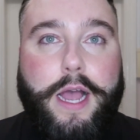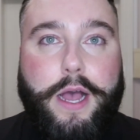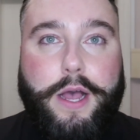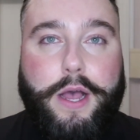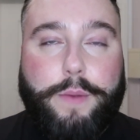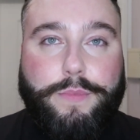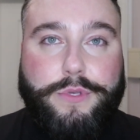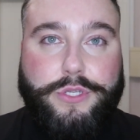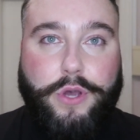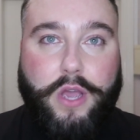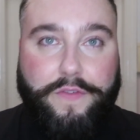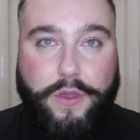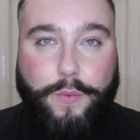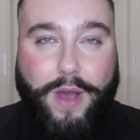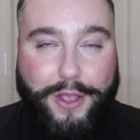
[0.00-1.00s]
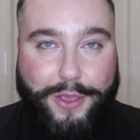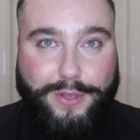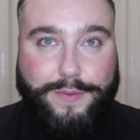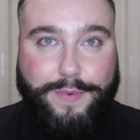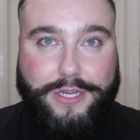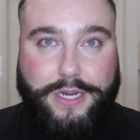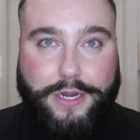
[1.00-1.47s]
Um, so if you are new
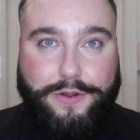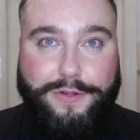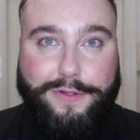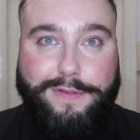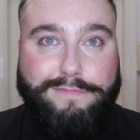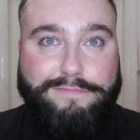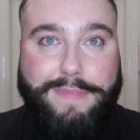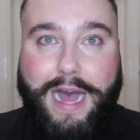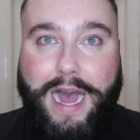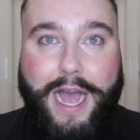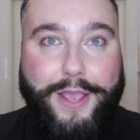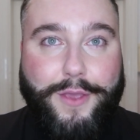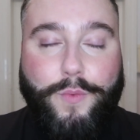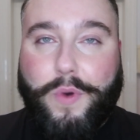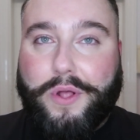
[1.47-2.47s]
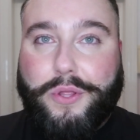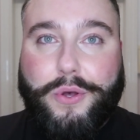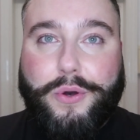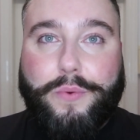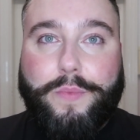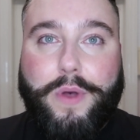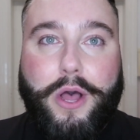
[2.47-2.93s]
to my channel, hi,
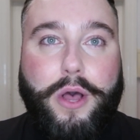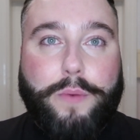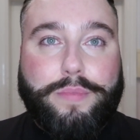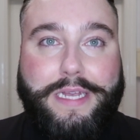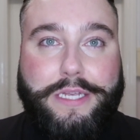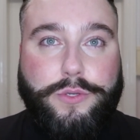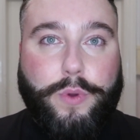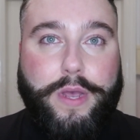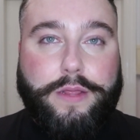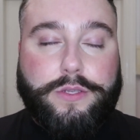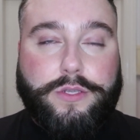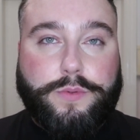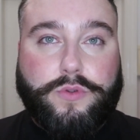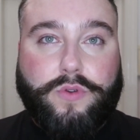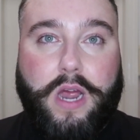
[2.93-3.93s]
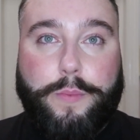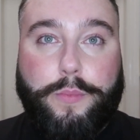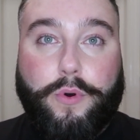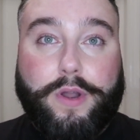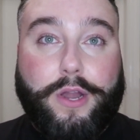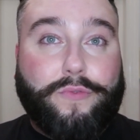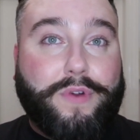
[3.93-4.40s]
welcome. Uh, please do hit the subscribe
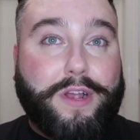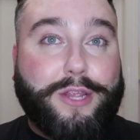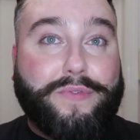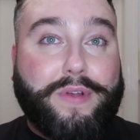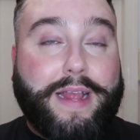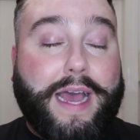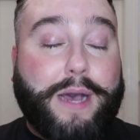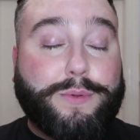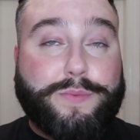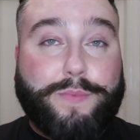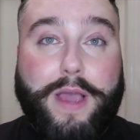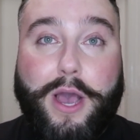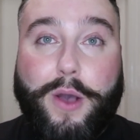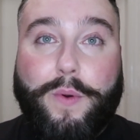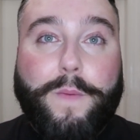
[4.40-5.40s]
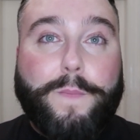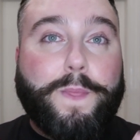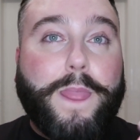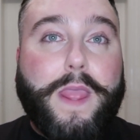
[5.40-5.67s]
button, it really, really helps me out.